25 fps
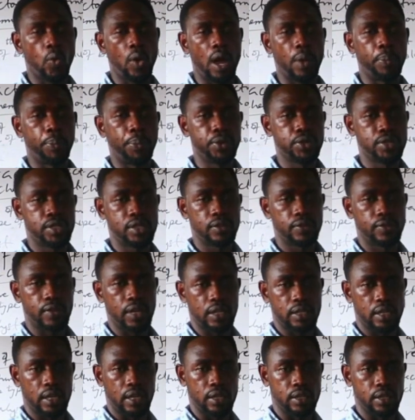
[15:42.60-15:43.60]
while positive
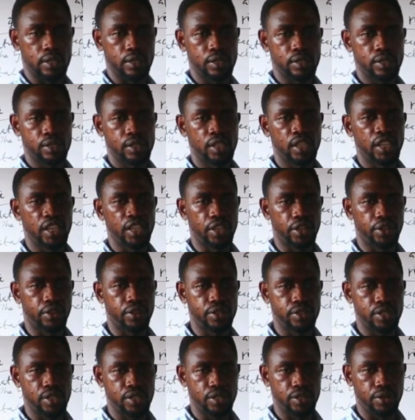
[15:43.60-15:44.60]
catalyst
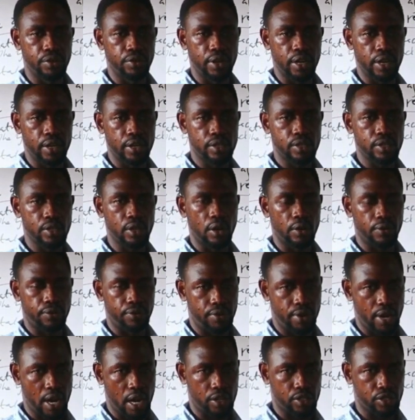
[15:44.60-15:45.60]
increases the rate of
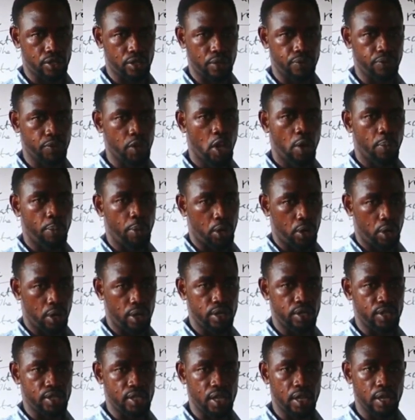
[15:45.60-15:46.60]
reaction. But all
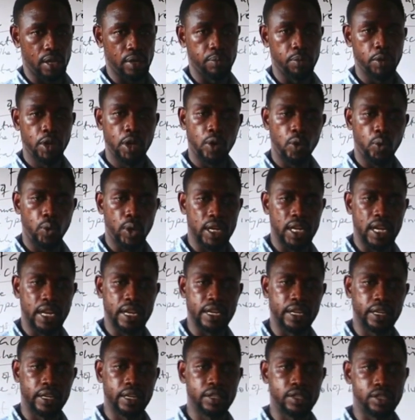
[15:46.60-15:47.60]
the same, whether
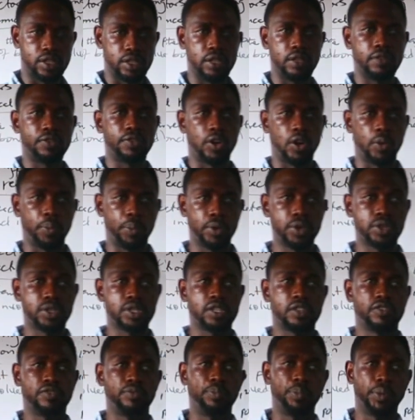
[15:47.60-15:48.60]
negative or
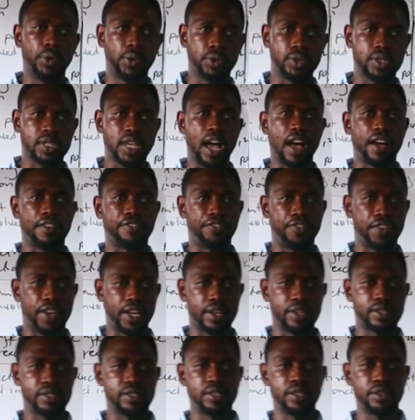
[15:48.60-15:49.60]
positive, both
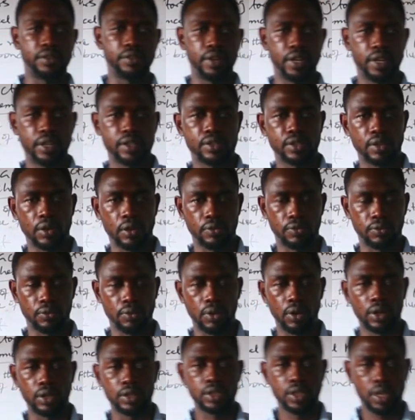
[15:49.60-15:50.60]
affects the rate of
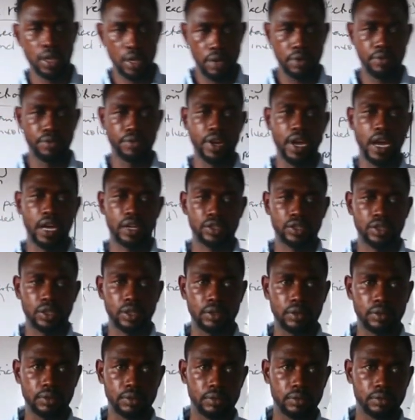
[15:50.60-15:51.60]
what?
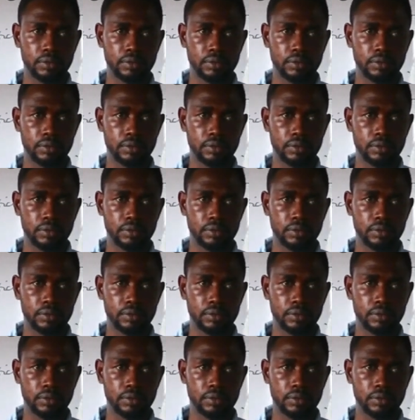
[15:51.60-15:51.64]
Reaction.